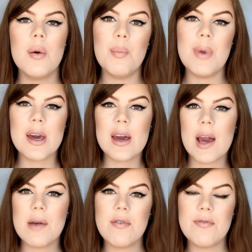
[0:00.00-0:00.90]
making
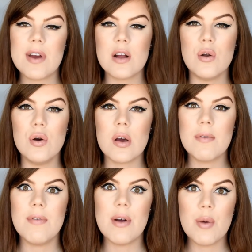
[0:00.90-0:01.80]
everything look
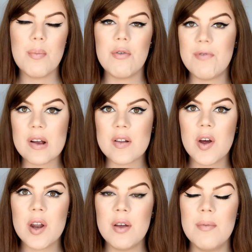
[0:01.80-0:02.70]
very
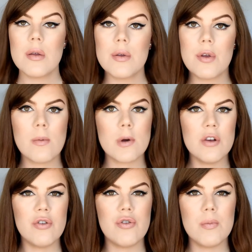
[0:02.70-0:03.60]
perfected. So I'm
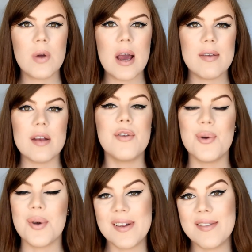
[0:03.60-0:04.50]
going to zoom you guys in so
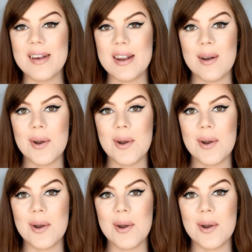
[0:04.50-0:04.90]
you can see the